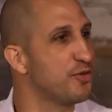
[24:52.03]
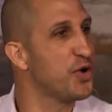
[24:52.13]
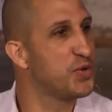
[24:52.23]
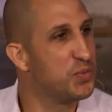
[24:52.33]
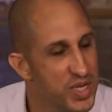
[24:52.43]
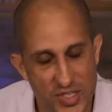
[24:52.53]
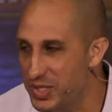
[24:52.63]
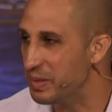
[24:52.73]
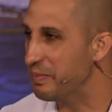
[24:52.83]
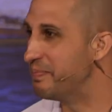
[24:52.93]
in your own
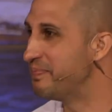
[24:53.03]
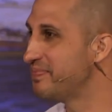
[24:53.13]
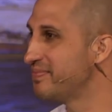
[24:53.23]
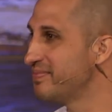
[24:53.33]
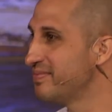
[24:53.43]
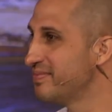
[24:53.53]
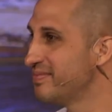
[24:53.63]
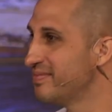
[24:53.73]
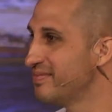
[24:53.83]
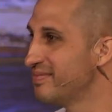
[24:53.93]
wisdom,
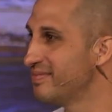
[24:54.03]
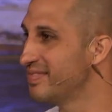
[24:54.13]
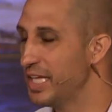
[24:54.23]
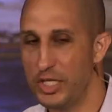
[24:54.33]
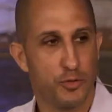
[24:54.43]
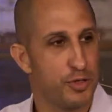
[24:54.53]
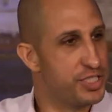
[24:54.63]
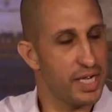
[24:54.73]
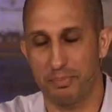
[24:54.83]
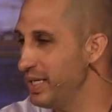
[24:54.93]
then you
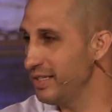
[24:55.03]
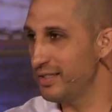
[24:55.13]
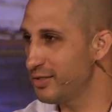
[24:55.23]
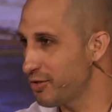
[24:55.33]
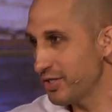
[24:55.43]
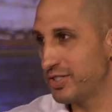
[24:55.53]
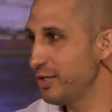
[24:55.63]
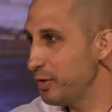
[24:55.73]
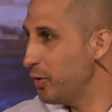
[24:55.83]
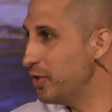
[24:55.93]
reject being trust in
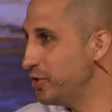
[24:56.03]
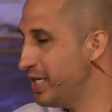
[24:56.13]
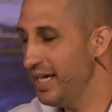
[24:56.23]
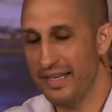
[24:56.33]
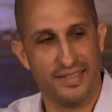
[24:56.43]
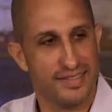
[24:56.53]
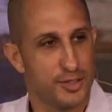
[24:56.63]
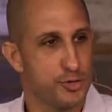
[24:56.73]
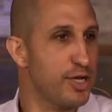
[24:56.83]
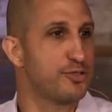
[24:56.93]
the Lord. You can't
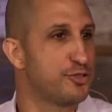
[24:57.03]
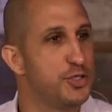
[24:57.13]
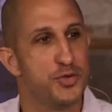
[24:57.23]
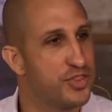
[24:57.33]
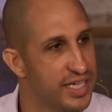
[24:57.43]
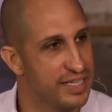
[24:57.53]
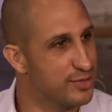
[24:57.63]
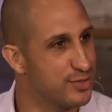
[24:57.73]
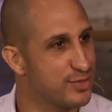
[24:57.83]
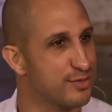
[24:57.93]
trust two
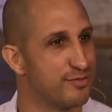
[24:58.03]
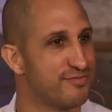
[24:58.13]
things.